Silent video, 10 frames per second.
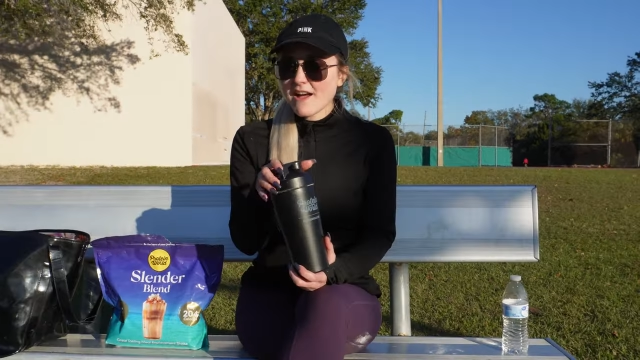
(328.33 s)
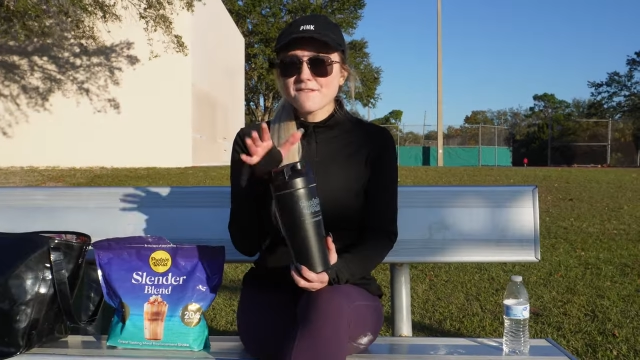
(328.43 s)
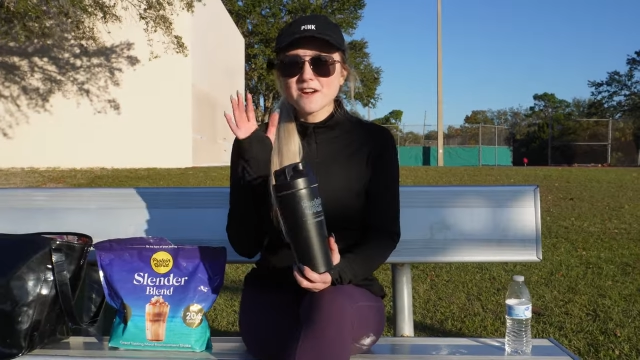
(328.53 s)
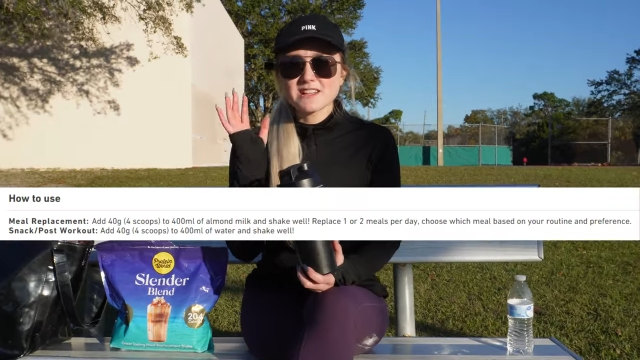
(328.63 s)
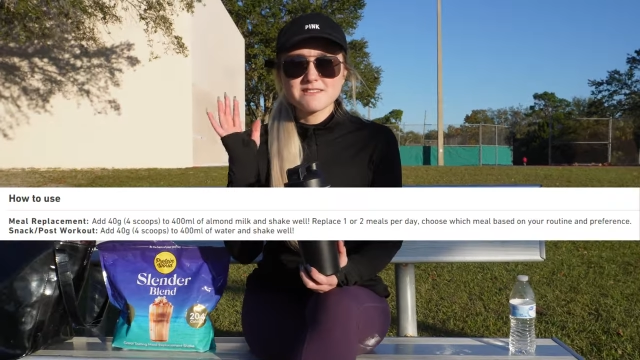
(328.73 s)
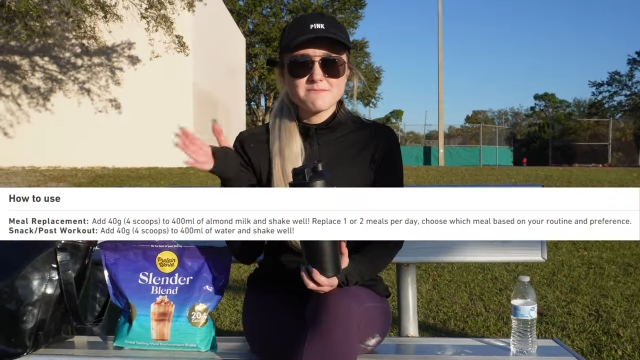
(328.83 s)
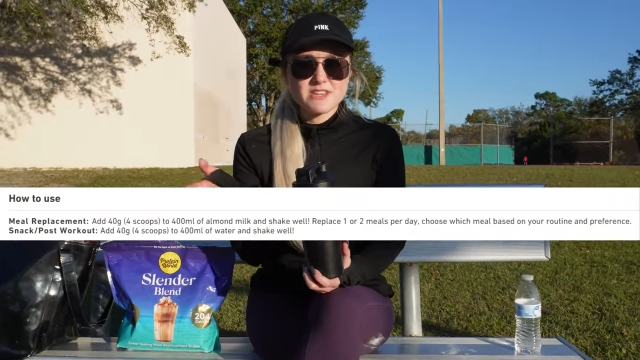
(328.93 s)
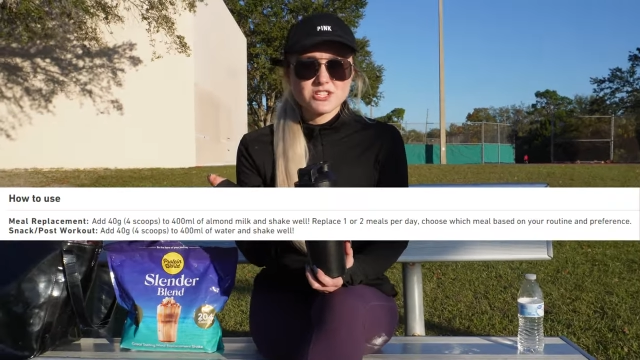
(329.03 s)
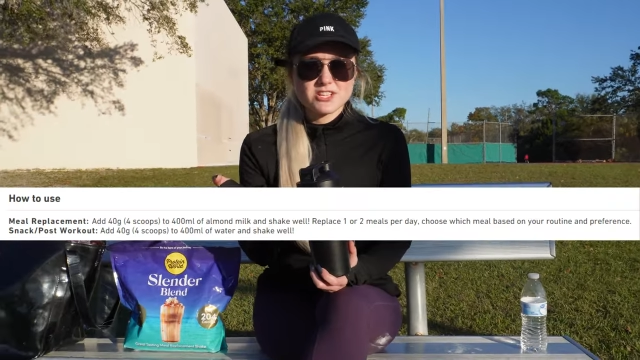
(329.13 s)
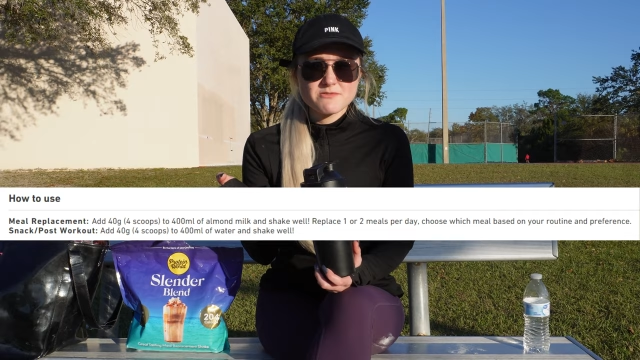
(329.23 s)
I forgot to
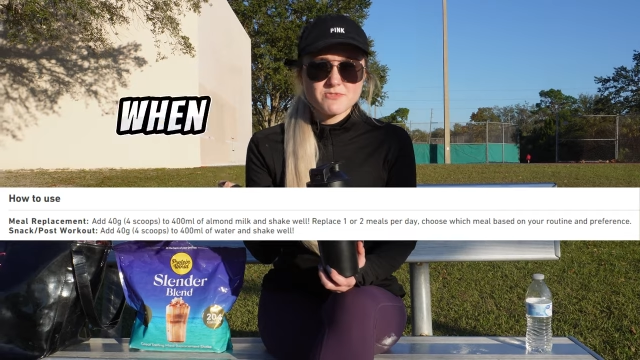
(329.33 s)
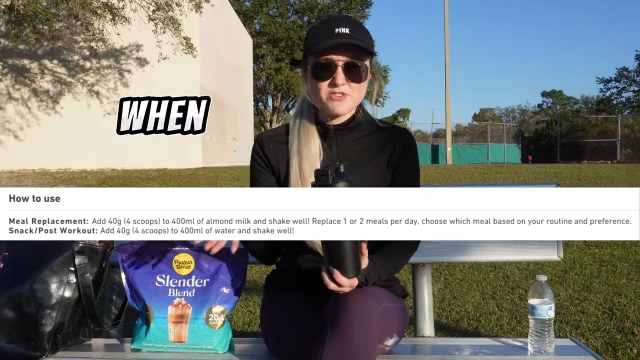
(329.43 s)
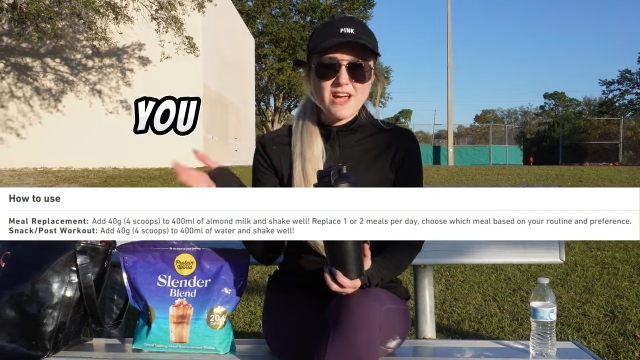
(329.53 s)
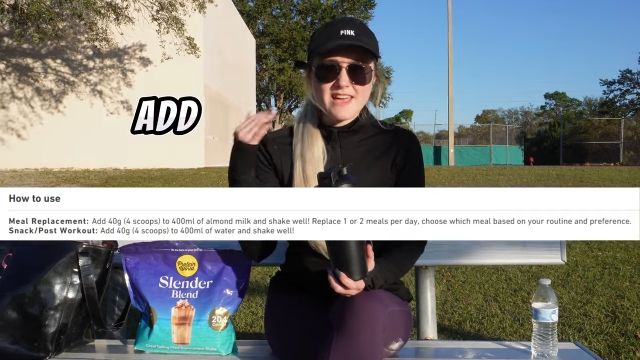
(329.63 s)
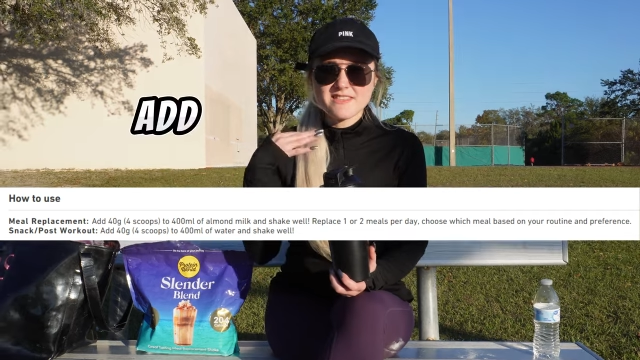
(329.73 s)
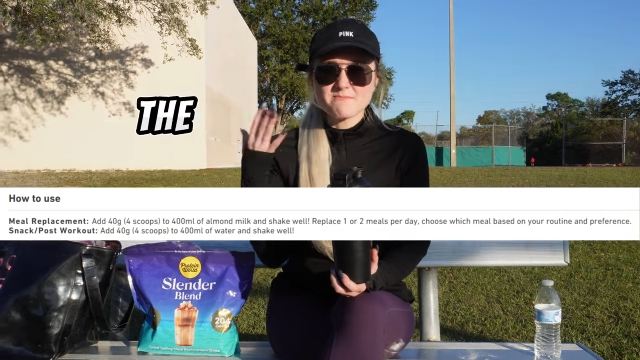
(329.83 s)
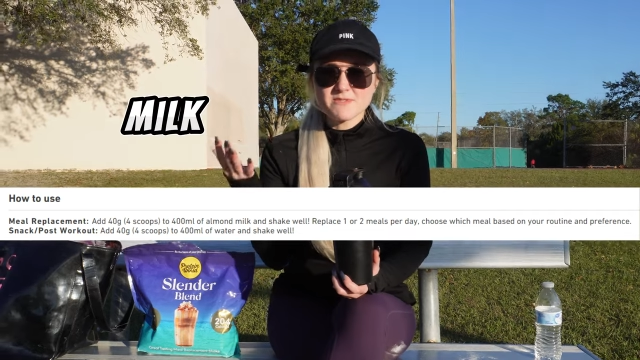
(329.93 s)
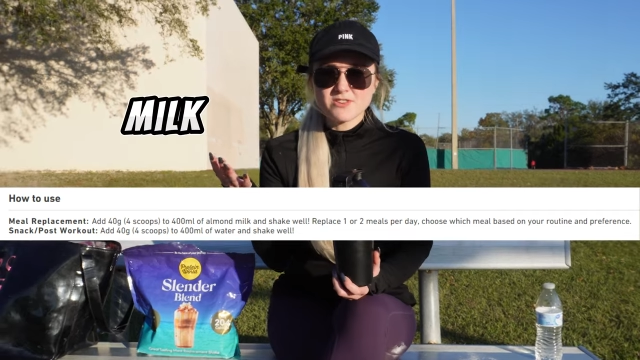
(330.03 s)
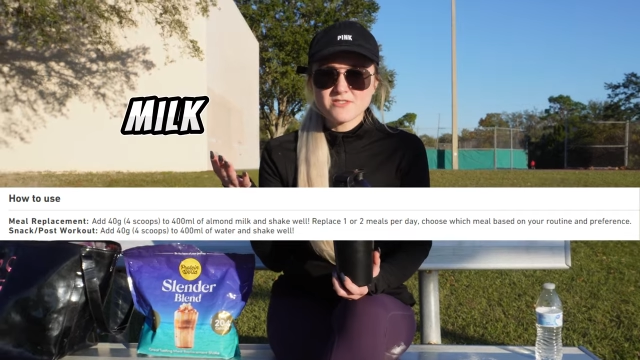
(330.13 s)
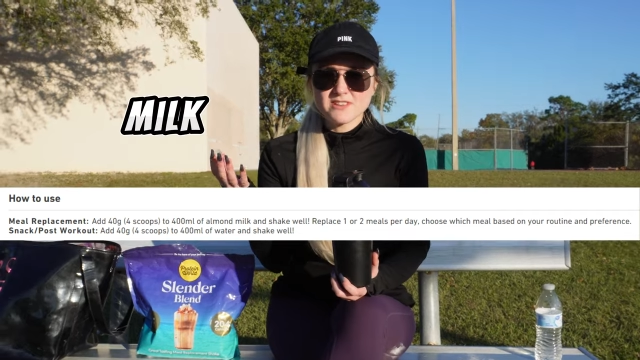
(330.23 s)
mention when you add the
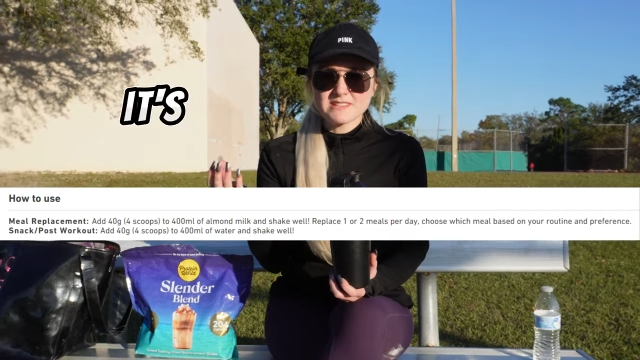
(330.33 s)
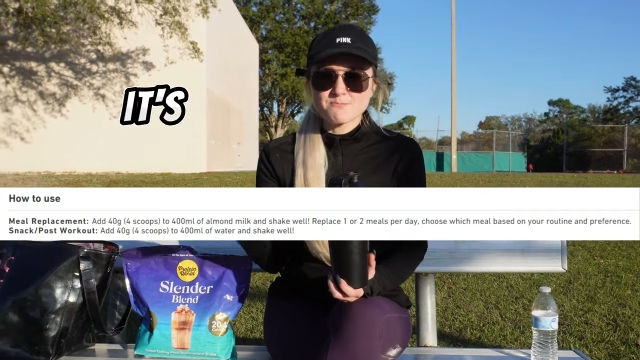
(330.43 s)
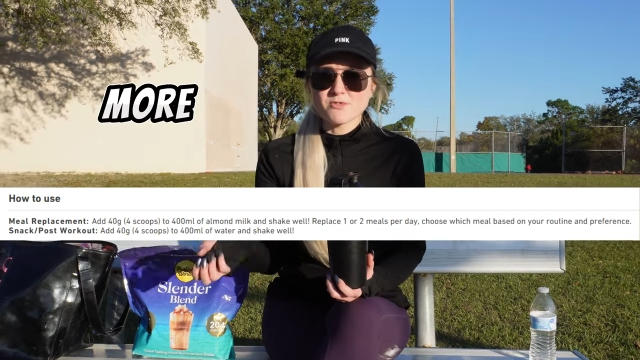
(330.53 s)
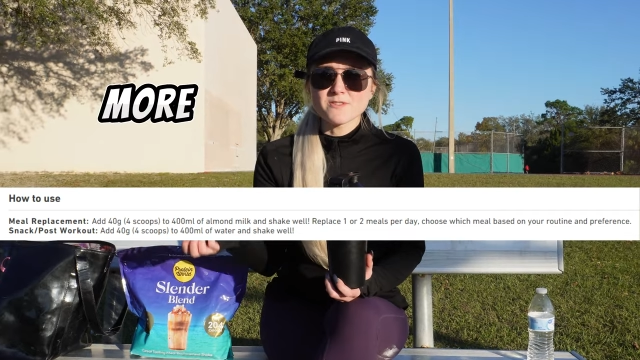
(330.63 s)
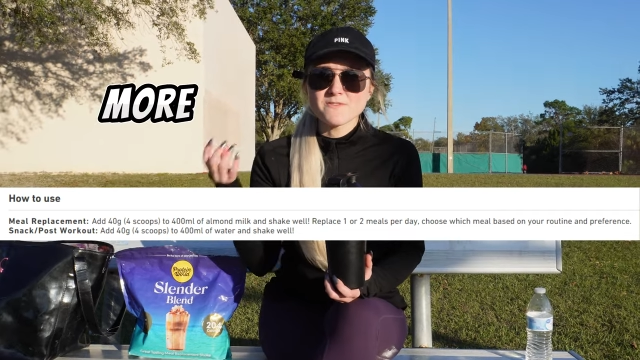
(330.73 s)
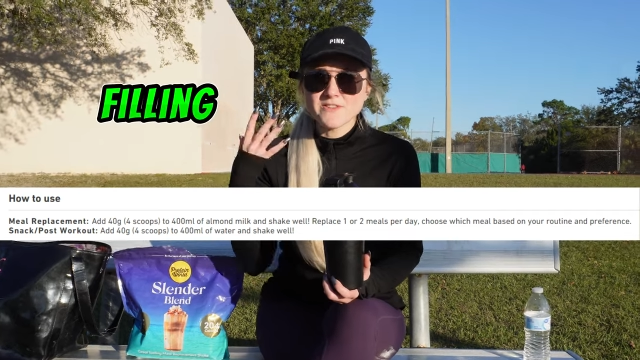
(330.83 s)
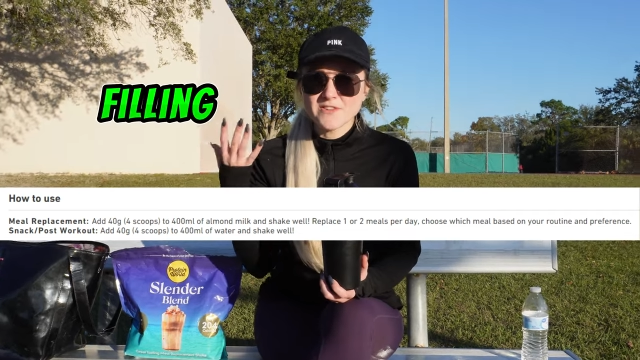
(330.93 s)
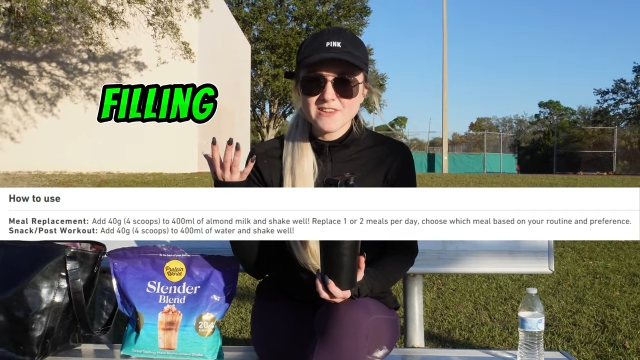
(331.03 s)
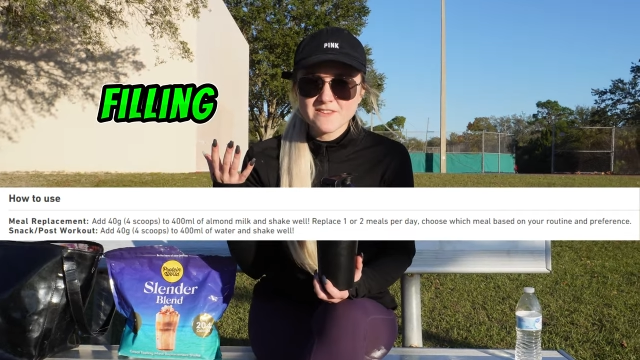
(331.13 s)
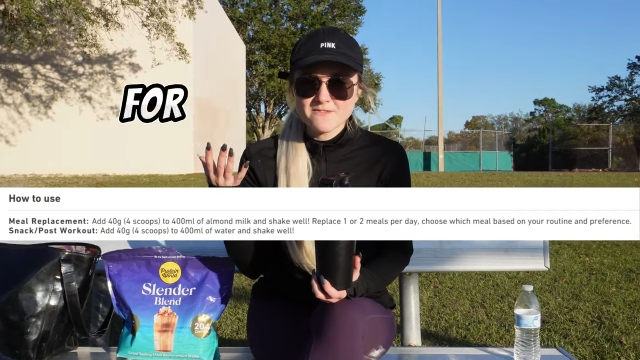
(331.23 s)
milk, it's more
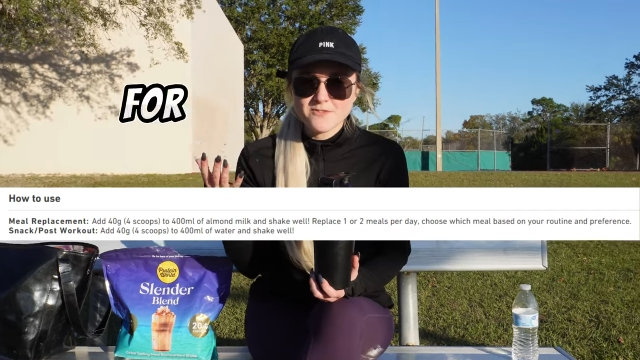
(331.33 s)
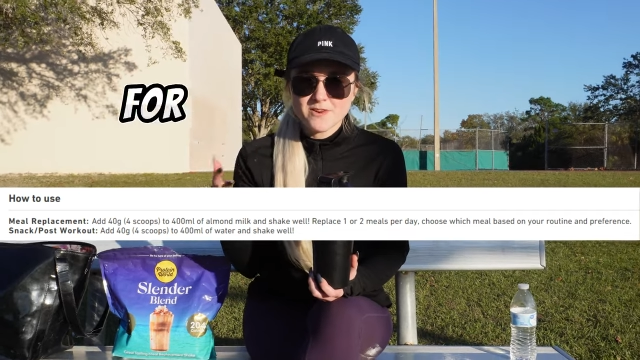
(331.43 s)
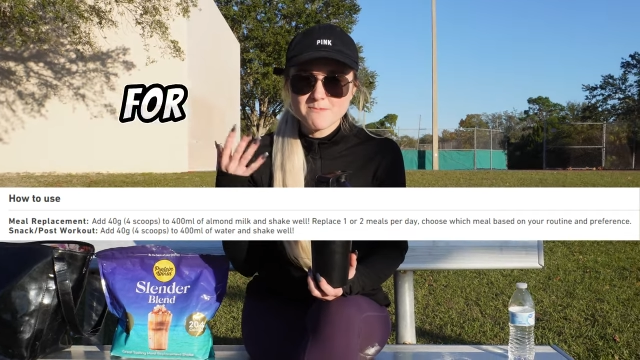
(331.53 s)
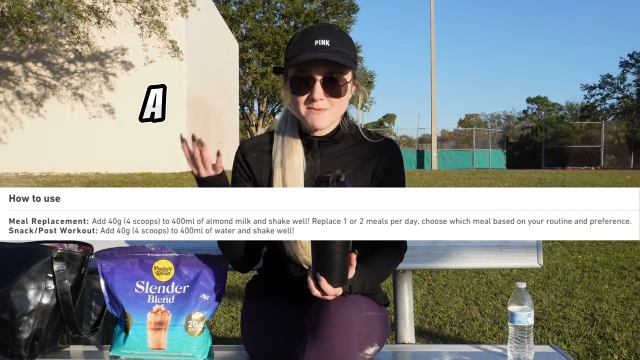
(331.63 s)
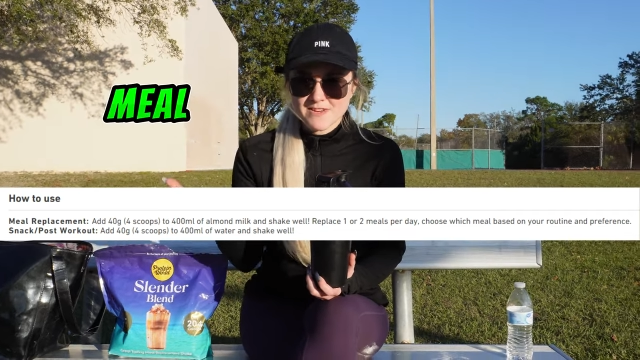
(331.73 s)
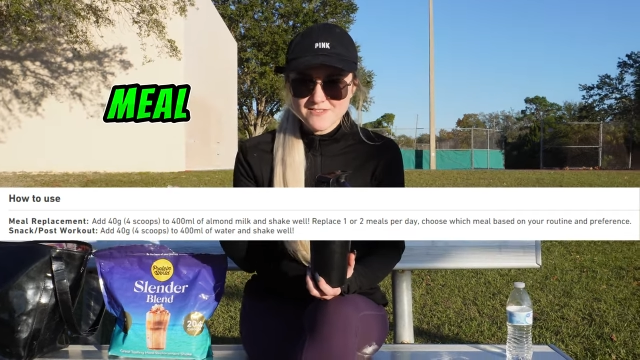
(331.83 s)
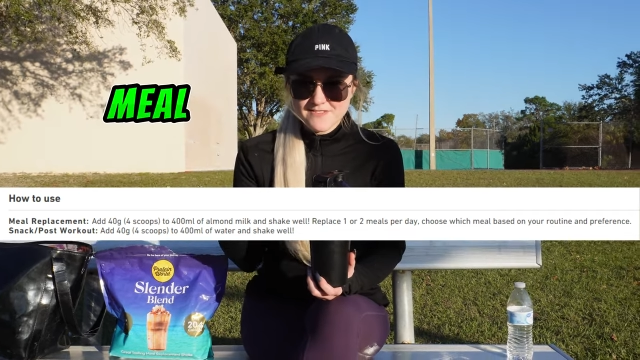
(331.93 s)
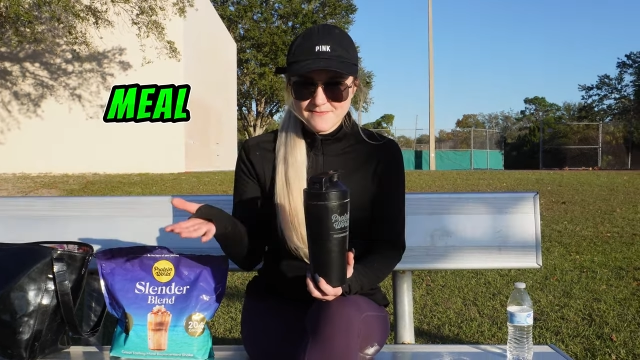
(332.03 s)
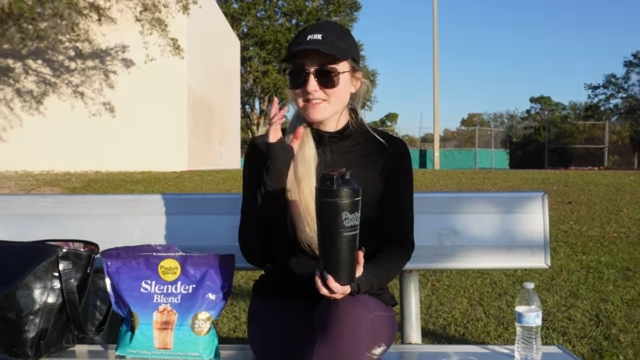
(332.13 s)
filling for a meal.